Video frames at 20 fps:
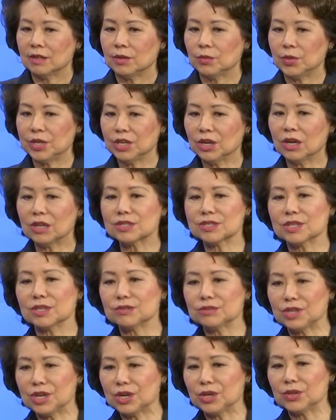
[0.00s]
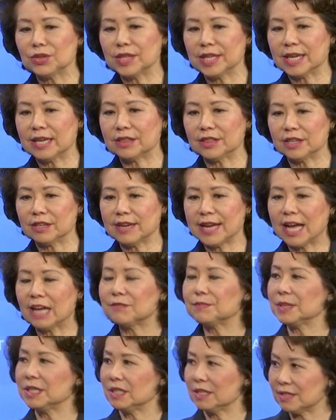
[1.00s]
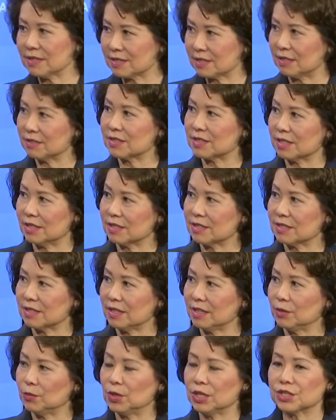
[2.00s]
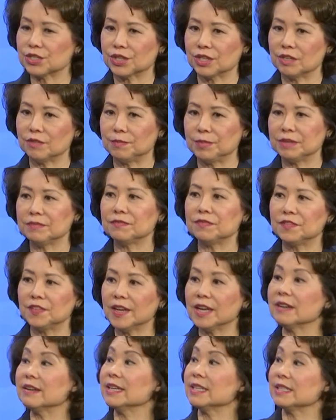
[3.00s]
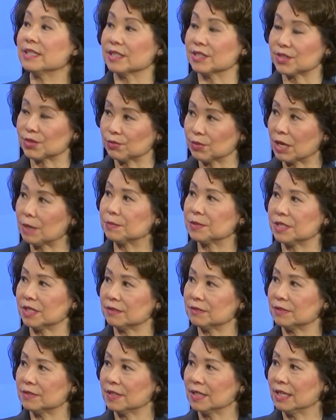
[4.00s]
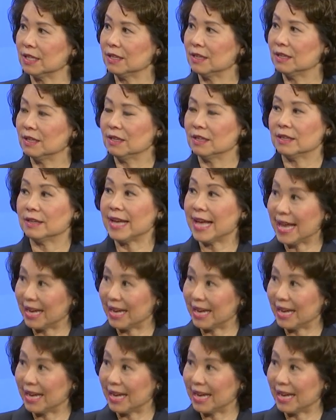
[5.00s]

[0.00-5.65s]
We also know that there have been instances in which there have been very disruptive uh,